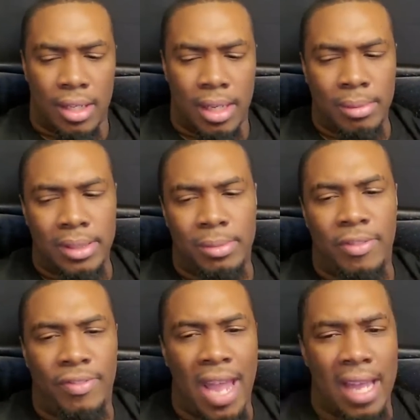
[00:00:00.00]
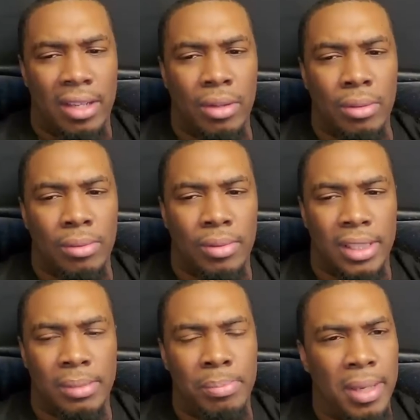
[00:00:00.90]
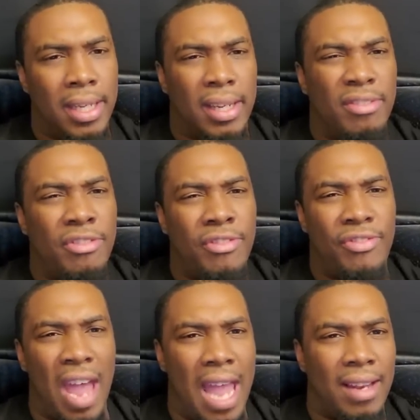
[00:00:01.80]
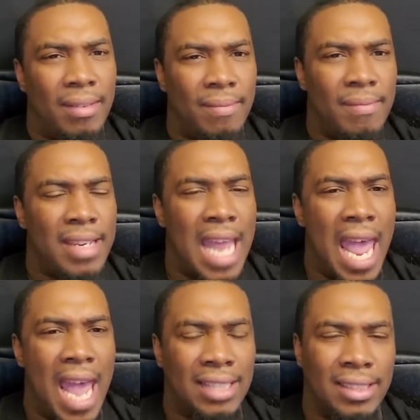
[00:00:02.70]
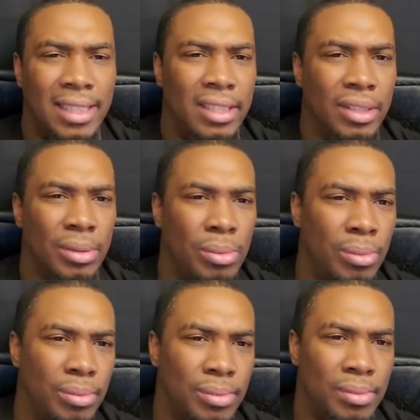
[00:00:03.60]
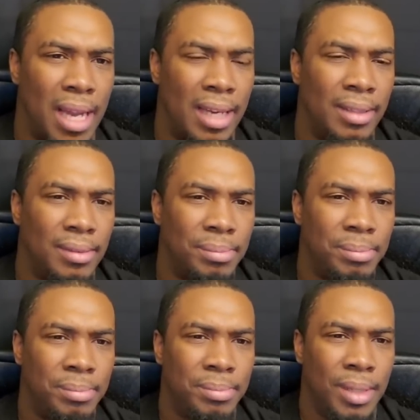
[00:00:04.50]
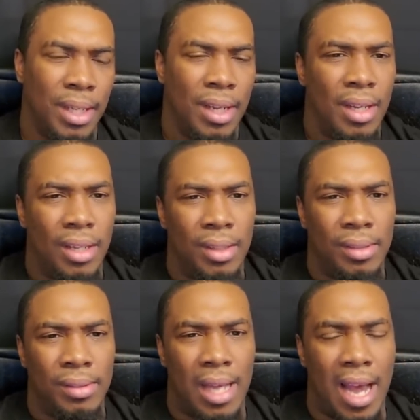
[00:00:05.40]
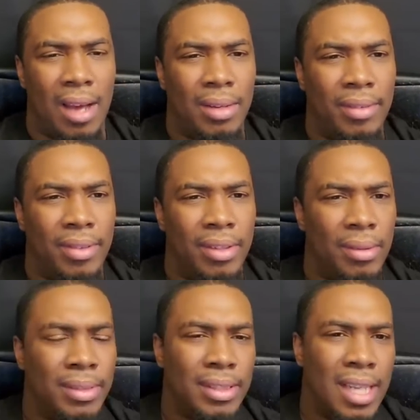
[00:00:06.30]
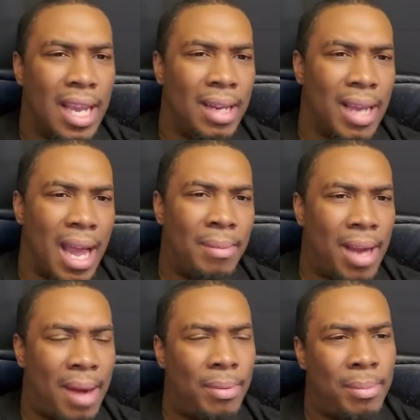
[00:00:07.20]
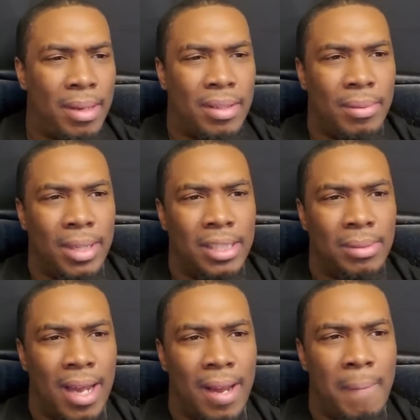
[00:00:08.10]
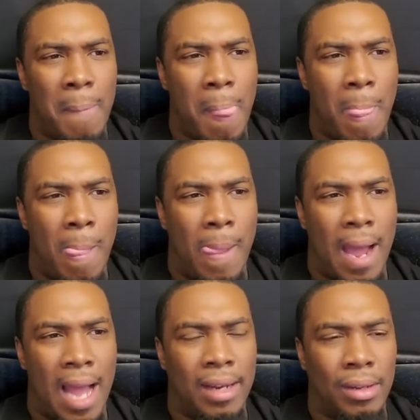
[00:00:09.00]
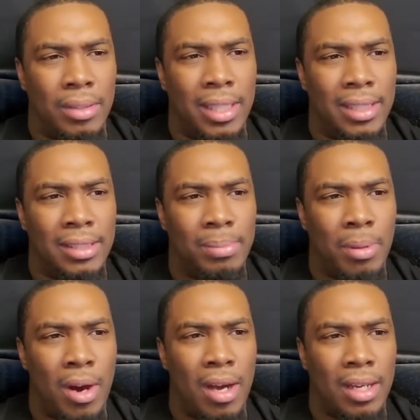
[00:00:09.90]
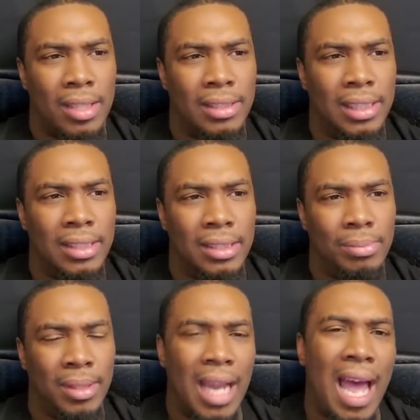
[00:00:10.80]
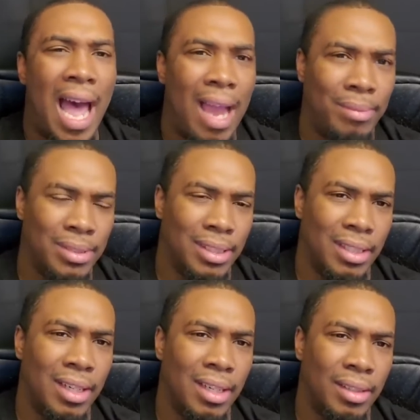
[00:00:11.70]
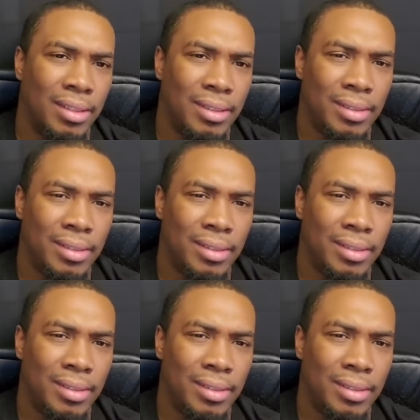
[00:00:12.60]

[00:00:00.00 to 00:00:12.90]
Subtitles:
There was this fat dude. This big, fat, nasty dude, right? I don't even know his name. I remember the reason why I know this part, because this is when I was in there,